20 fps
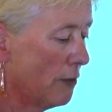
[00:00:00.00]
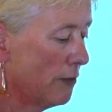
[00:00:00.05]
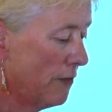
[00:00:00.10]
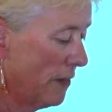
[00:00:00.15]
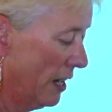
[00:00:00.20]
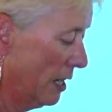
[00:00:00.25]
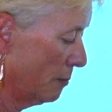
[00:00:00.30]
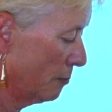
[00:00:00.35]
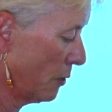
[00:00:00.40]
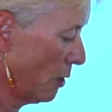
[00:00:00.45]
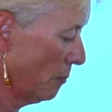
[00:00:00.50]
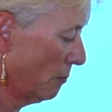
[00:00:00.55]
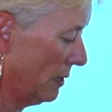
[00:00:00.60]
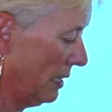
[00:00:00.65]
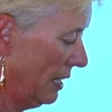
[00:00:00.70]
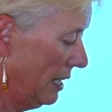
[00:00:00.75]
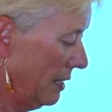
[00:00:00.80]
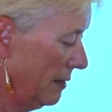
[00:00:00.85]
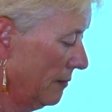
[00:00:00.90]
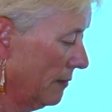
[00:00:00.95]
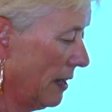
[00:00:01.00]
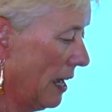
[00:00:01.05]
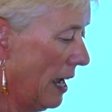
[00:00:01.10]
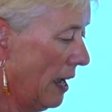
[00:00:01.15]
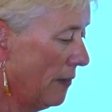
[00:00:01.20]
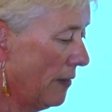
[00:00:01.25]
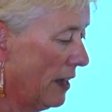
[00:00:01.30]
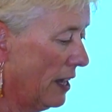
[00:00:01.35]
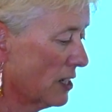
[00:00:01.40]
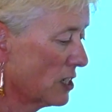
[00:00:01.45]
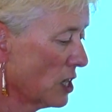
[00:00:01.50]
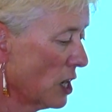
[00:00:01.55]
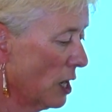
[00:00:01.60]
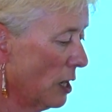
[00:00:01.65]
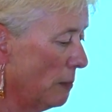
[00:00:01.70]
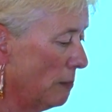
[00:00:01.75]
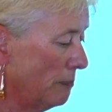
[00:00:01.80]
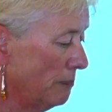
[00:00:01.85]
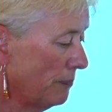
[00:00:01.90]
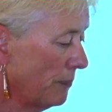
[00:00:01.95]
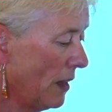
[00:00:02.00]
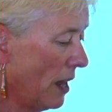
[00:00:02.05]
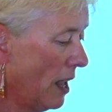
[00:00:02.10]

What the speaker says: fairly promptly at that time.